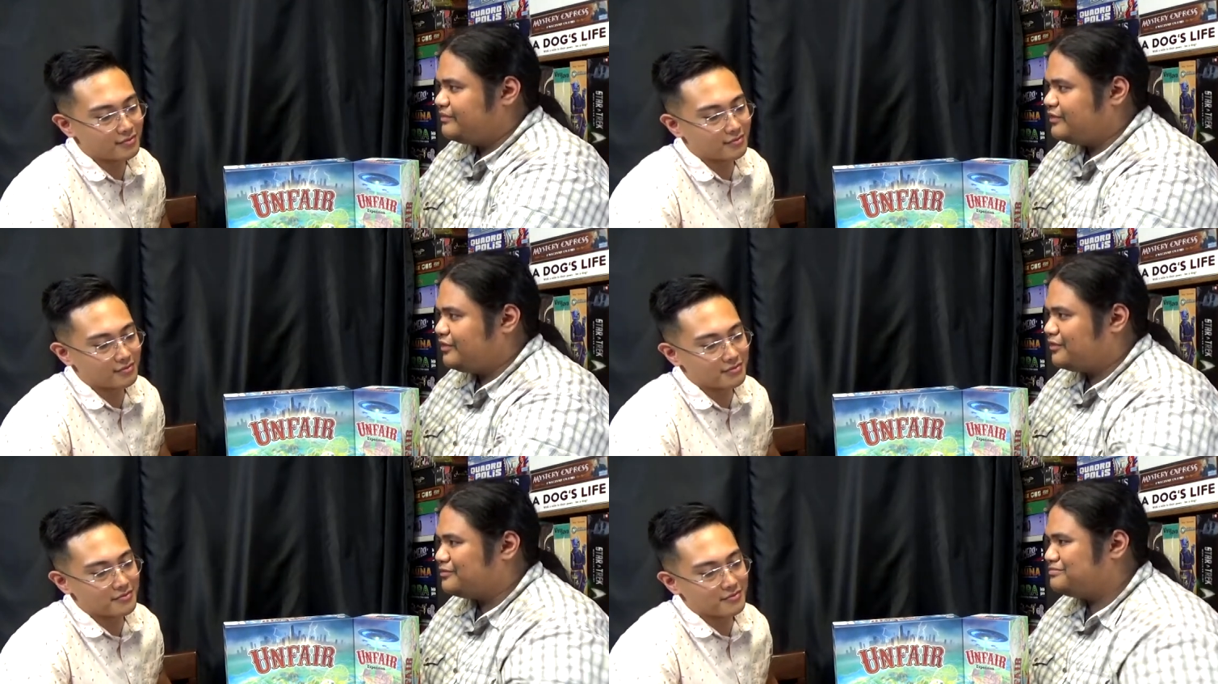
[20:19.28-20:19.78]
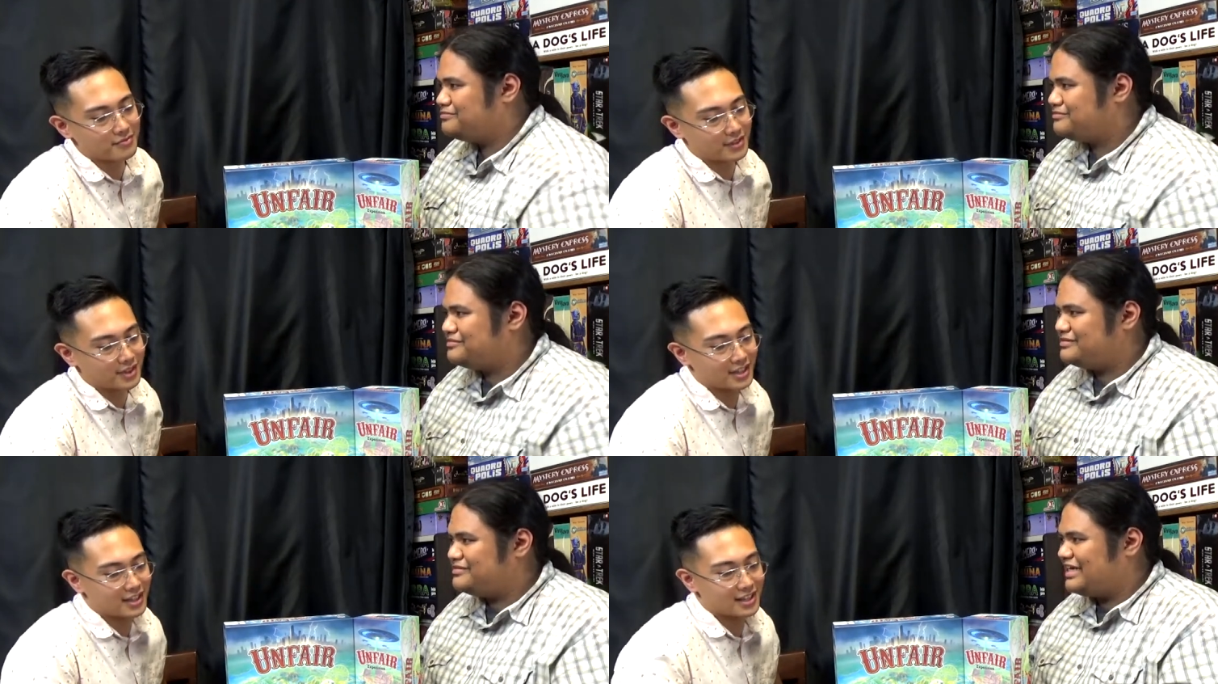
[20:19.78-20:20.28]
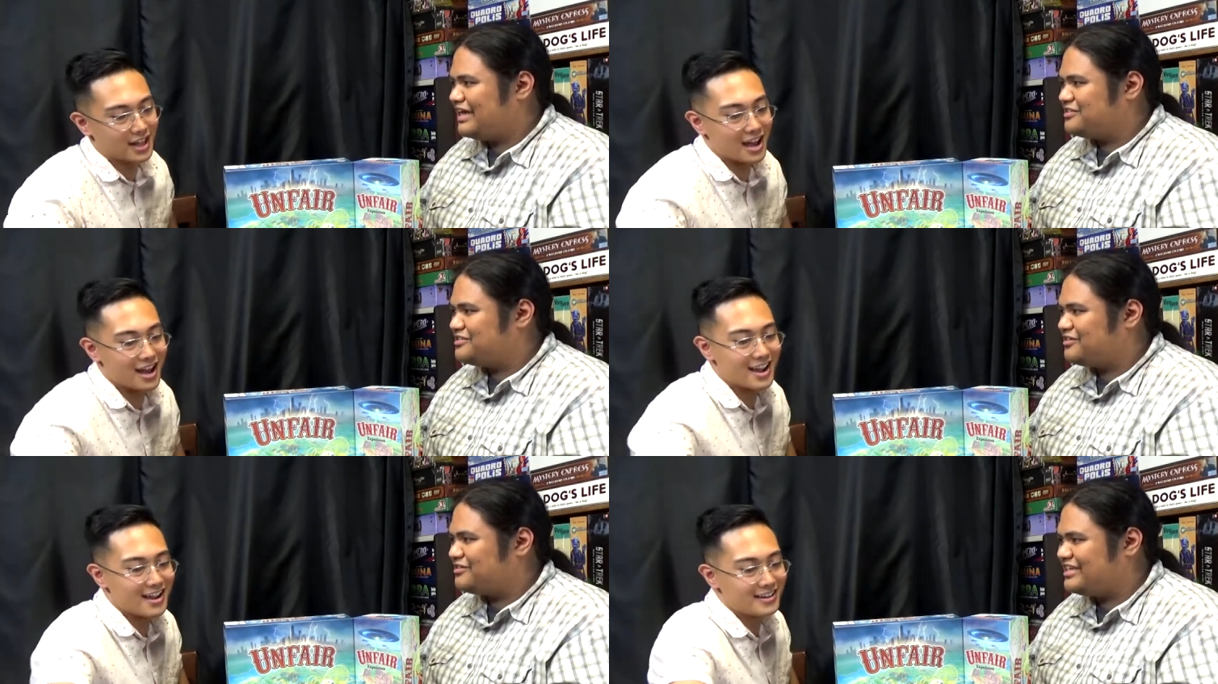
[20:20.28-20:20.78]
Speaker 1: your dinosaur
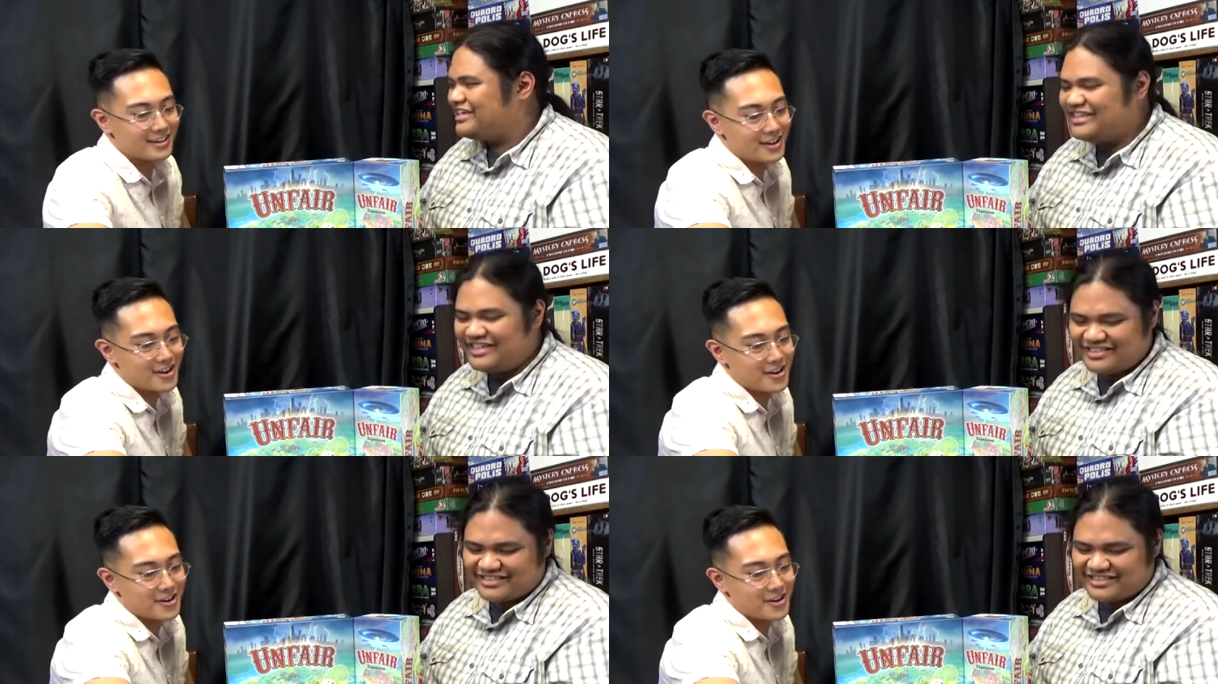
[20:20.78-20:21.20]
I dealings.